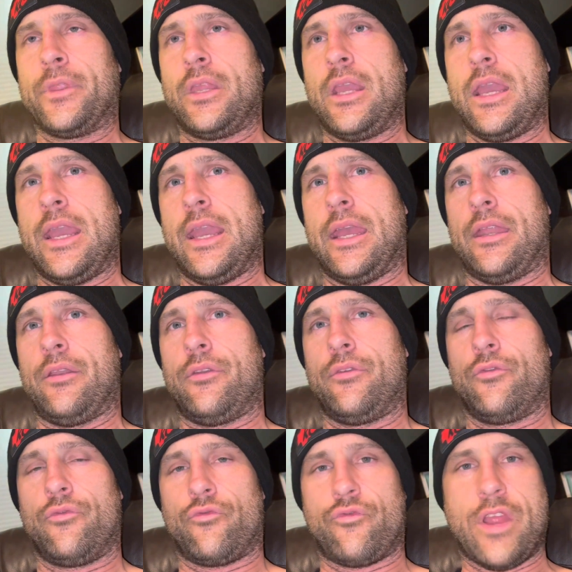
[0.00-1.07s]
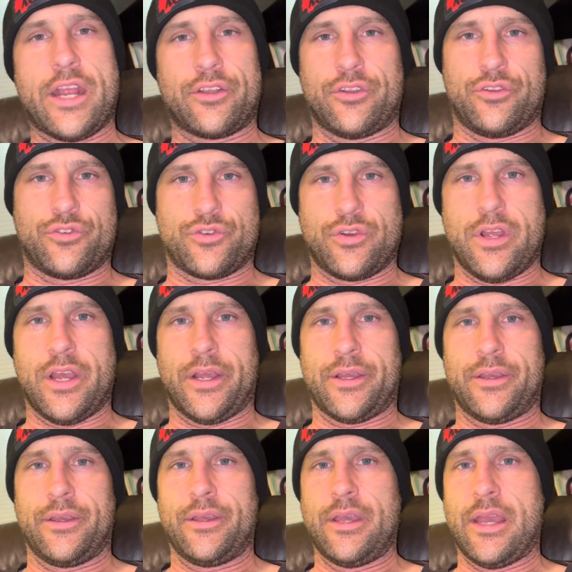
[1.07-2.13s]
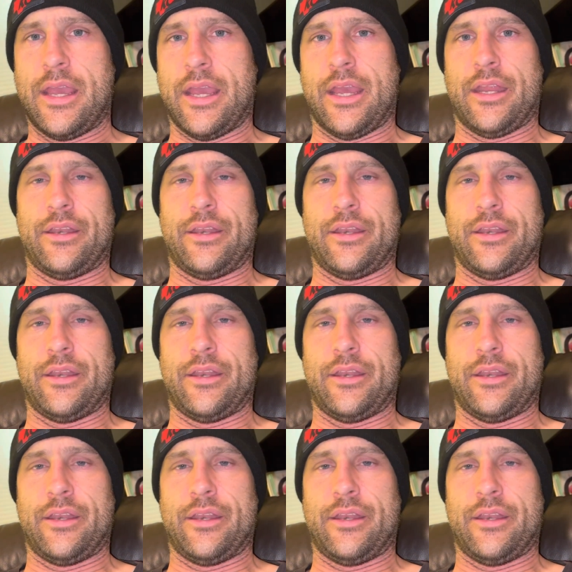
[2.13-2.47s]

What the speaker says: and wrecked a truck and